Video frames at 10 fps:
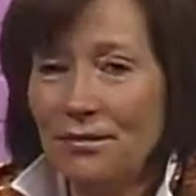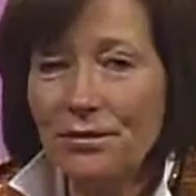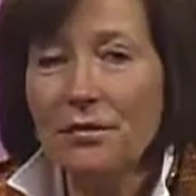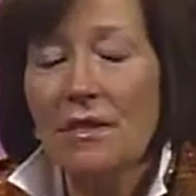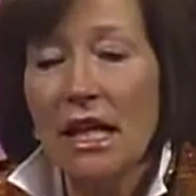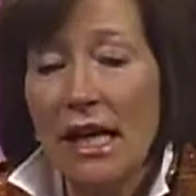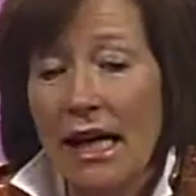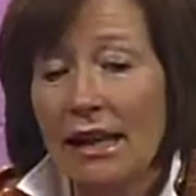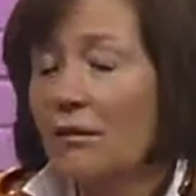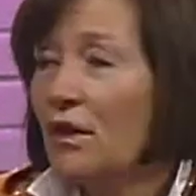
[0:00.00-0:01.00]
and
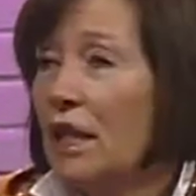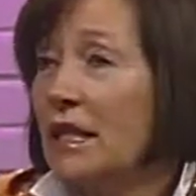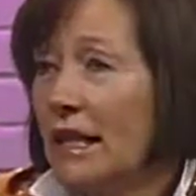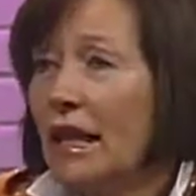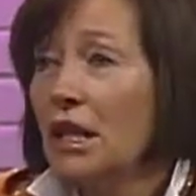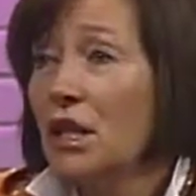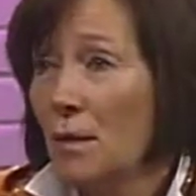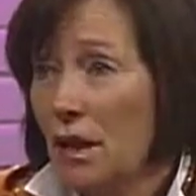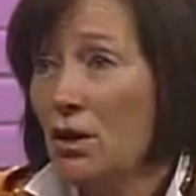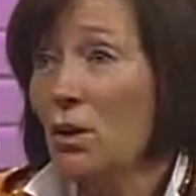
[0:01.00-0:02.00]
I'm very excited to
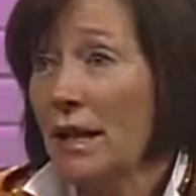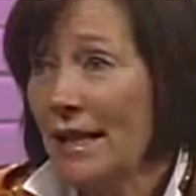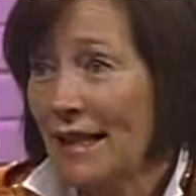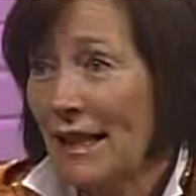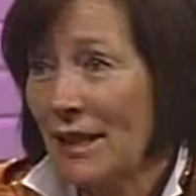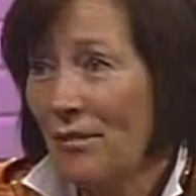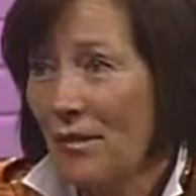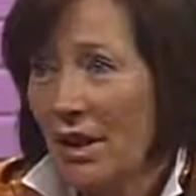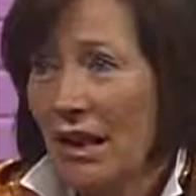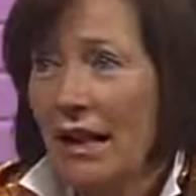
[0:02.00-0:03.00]
be a trustee.
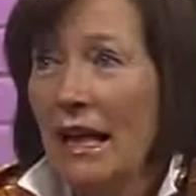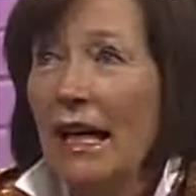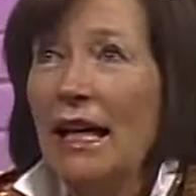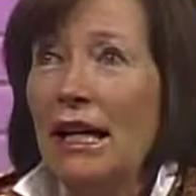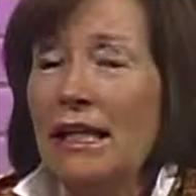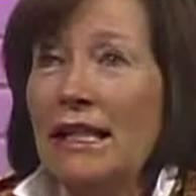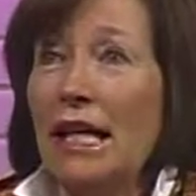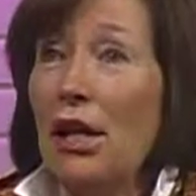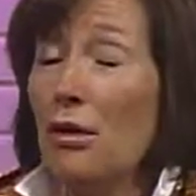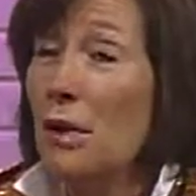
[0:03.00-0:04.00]
And
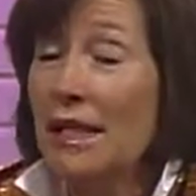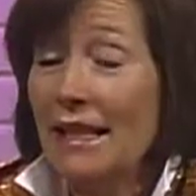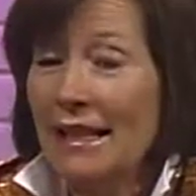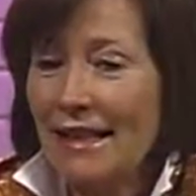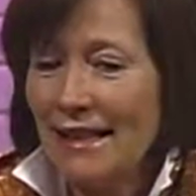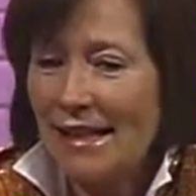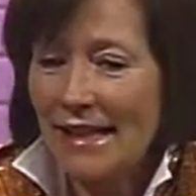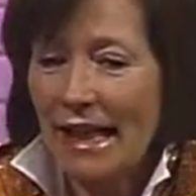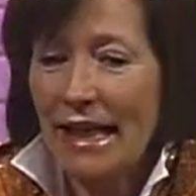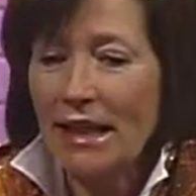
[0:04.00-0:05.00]
uh, the reason is
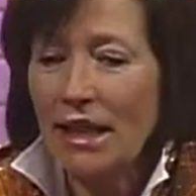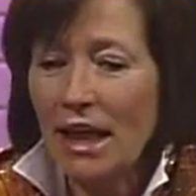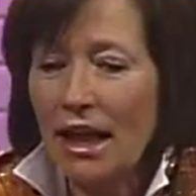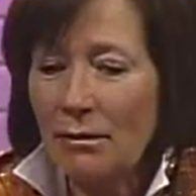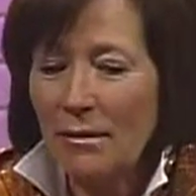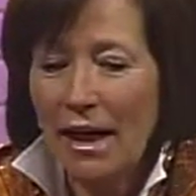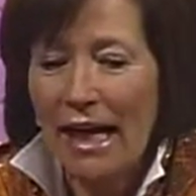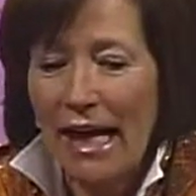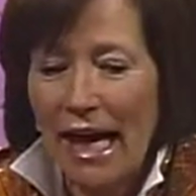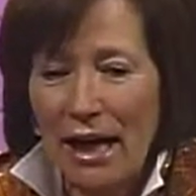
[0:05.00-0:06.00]
that um, I
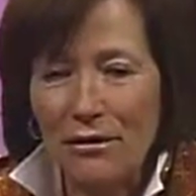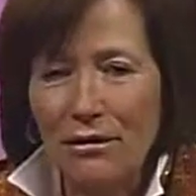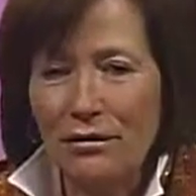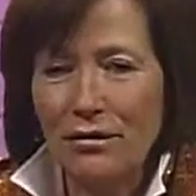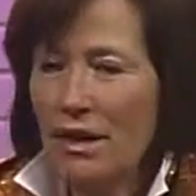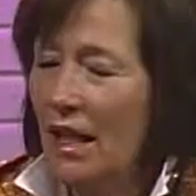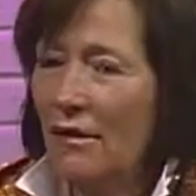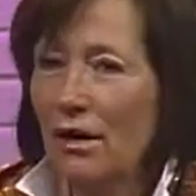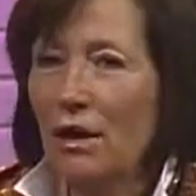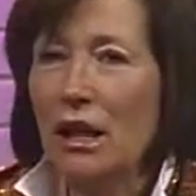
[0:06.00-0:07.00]
have a
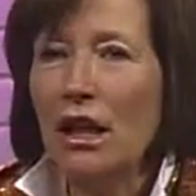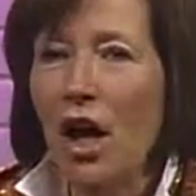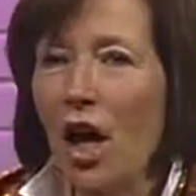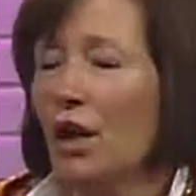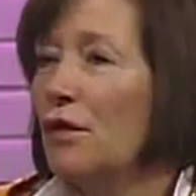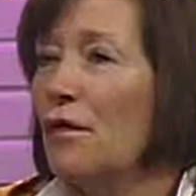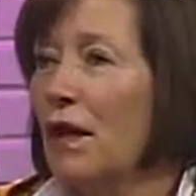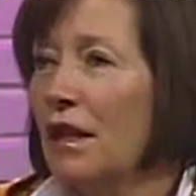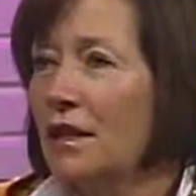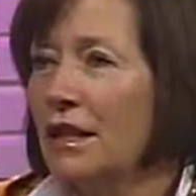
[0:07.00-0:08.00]
very
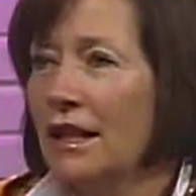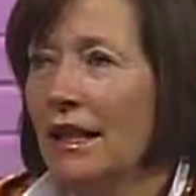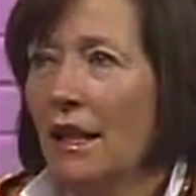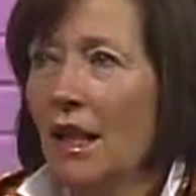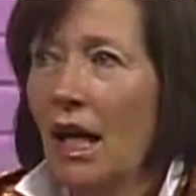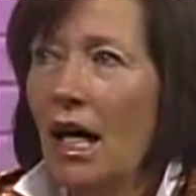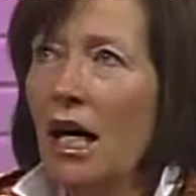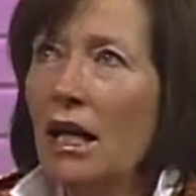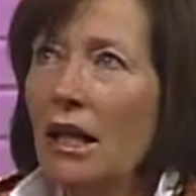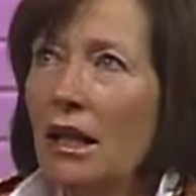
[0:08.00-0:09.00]
heartfelt
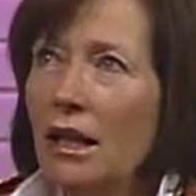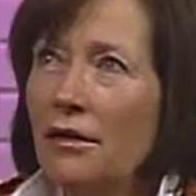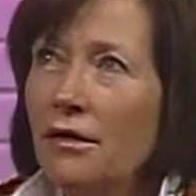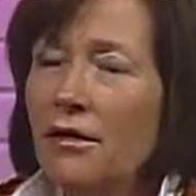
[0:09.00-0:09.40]
uh, uh,